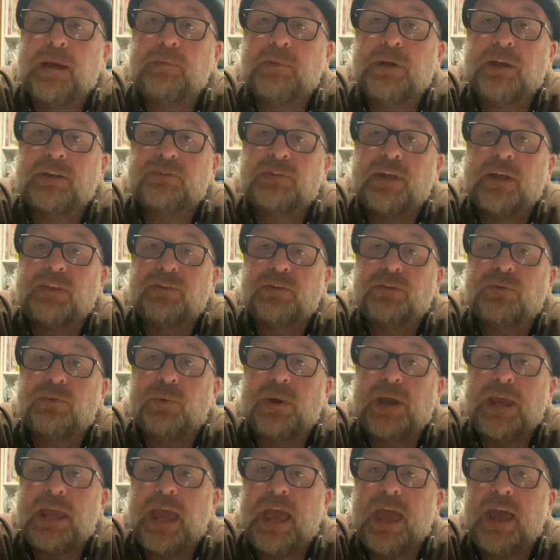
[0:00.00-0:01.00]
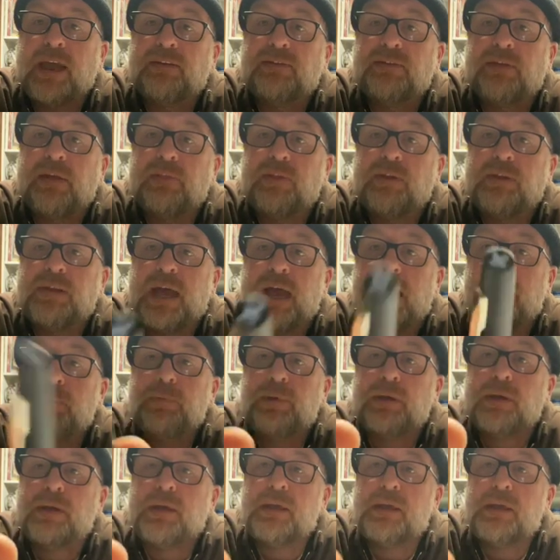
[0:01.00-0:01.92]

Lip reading: but it's got this white X on the top.